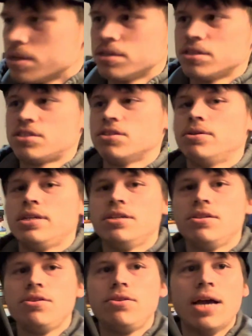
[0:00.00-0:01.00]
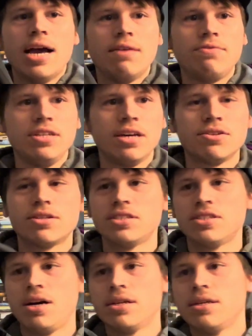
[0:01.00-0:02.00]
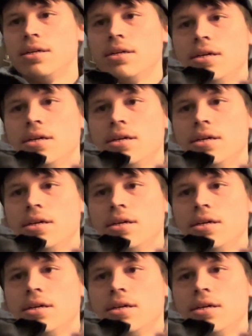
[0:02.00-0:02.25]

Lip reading: So here you have the other katana.